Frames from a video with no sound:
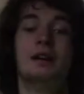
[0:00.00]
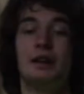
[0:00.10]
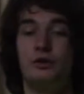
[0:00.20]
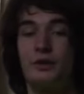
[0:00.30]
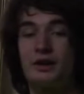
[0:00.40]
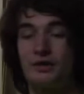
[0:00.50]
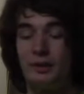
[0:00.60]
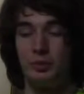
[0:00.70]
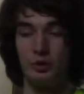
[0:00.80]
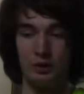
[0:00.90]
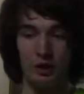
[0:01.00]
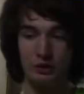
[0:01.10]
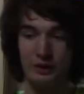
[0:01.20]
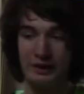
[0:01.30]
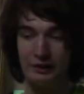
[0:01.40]
It's very simple. All
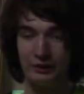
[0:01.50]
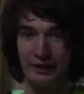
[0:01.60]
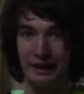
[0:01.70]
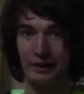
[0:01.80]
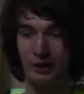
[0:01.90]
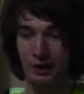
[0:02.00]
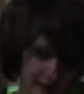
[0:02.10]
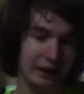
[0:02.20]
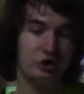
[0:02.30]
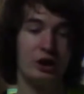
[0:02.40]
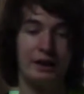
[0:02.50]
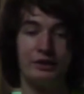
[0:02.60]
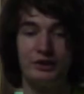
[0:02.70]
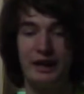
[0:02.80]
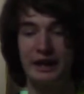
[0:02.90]
you need is an airlock and a
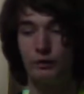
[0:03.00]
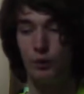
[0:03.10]
giant tank of